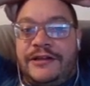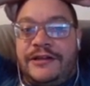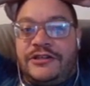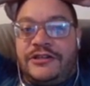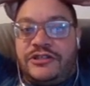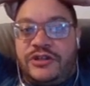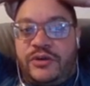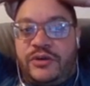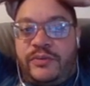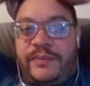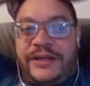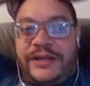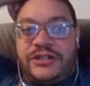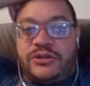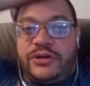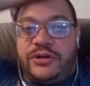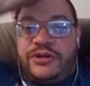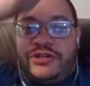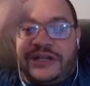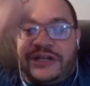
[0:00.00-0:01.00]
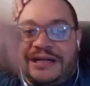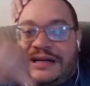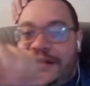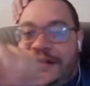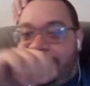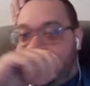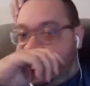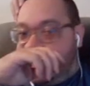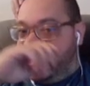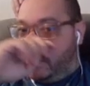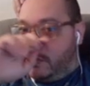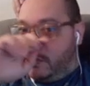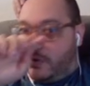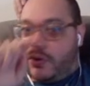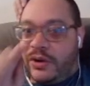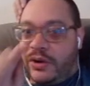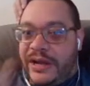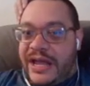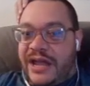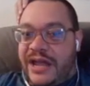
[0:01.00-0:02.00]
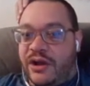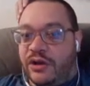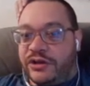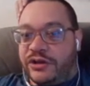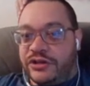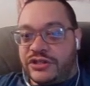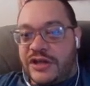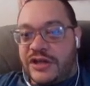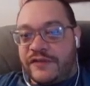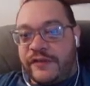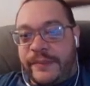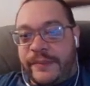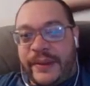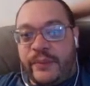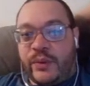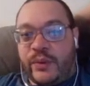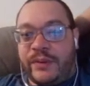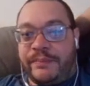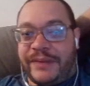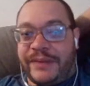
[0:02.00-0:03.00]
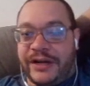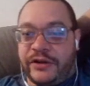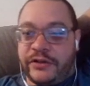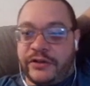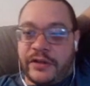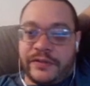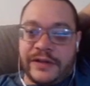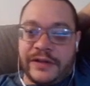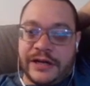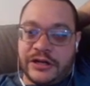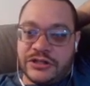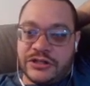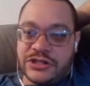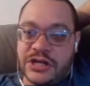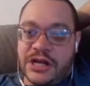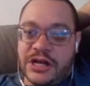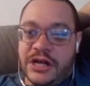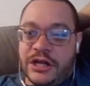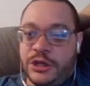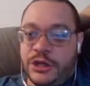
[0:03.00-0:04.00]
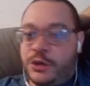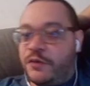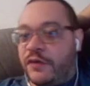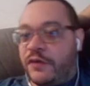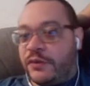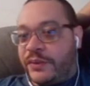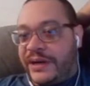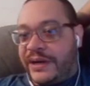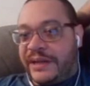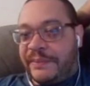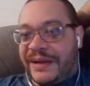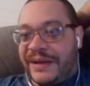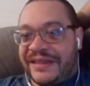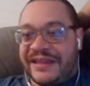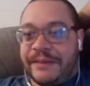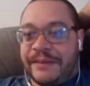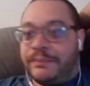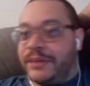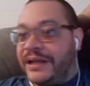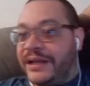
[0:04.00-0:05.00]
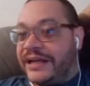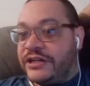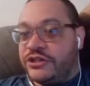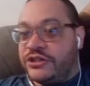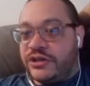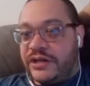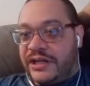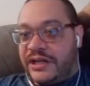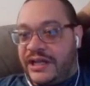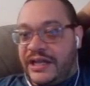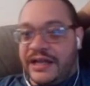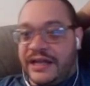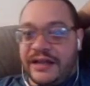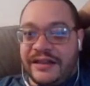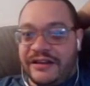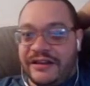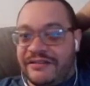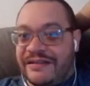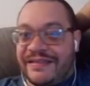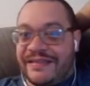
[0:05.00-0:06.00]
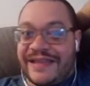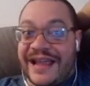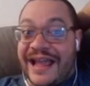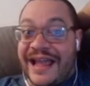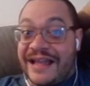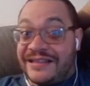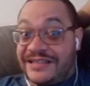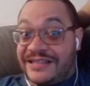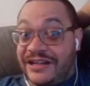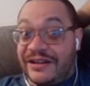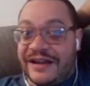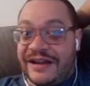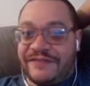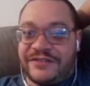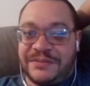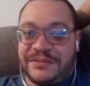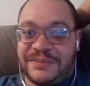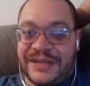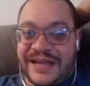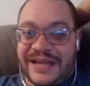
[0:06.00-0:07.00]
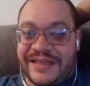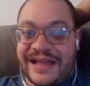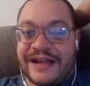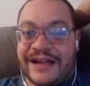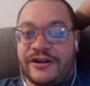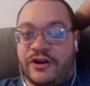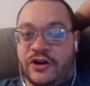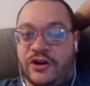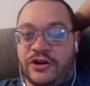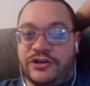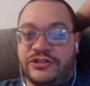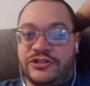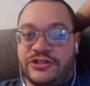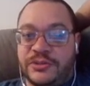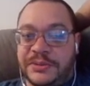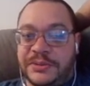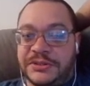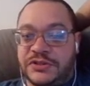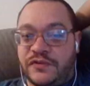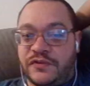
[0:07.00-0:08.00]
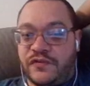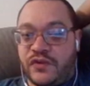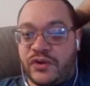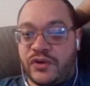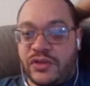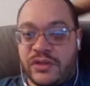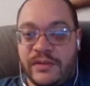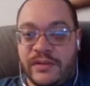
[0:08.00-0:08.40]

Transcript: So make sure you check it out. Like your Okoye, all your stuff will be 1 bigger than theirs. You've already by then played your Nakia. They still have to play that card, so on and so forth.